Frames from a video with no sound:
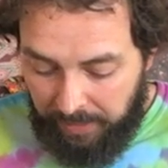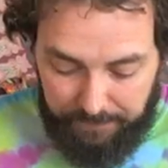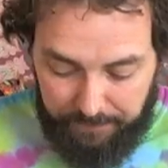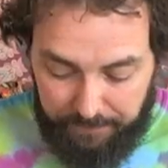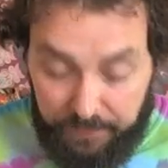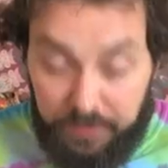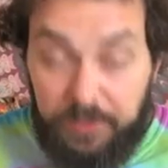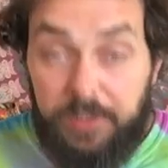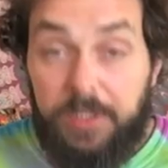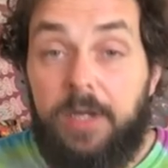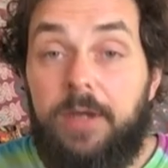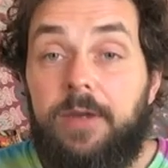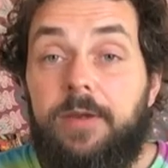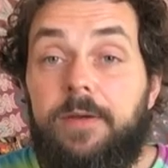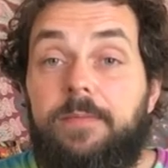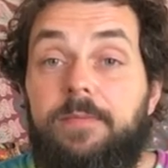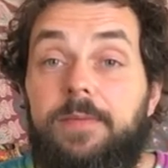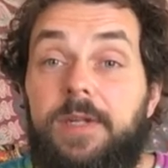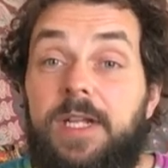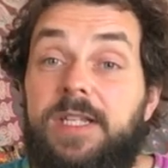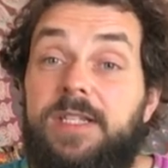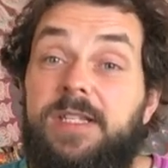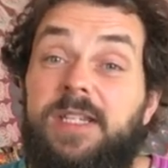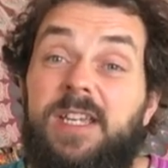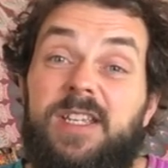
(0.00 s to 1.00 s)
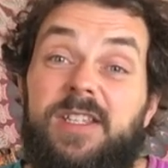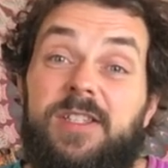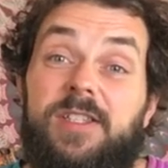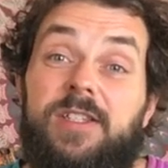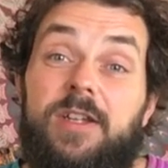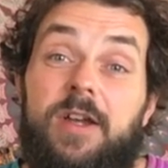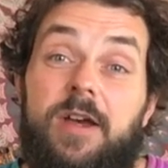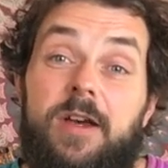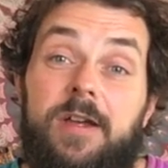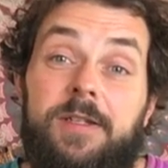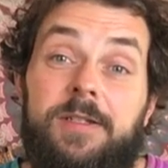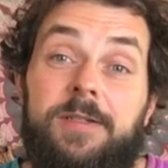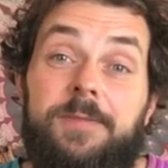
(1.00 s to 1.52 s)
So let's get
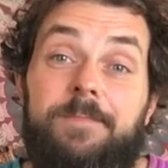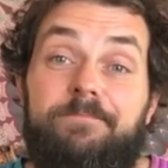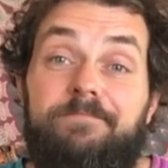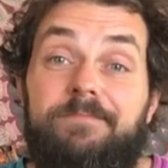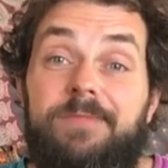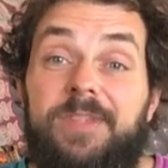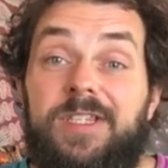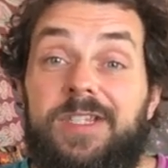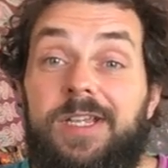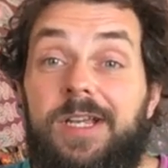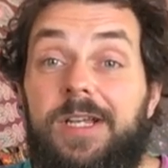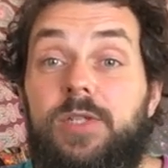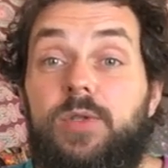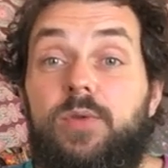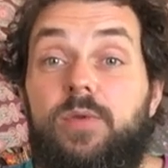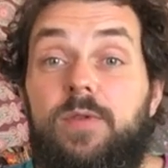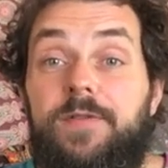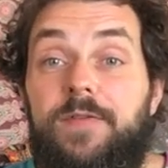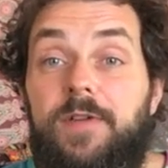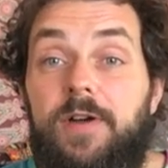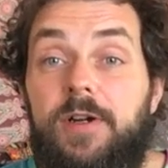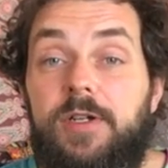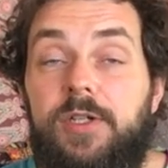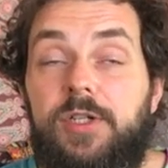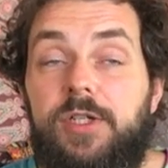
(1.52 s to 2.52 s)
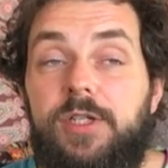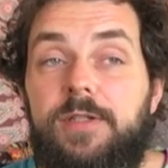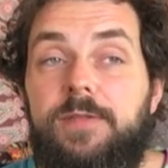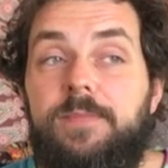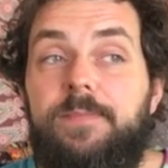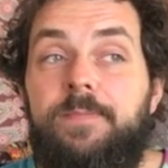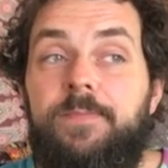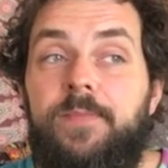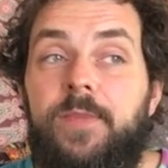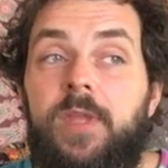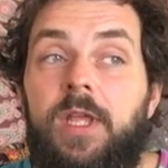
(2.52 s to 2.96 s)
started. Sexual function.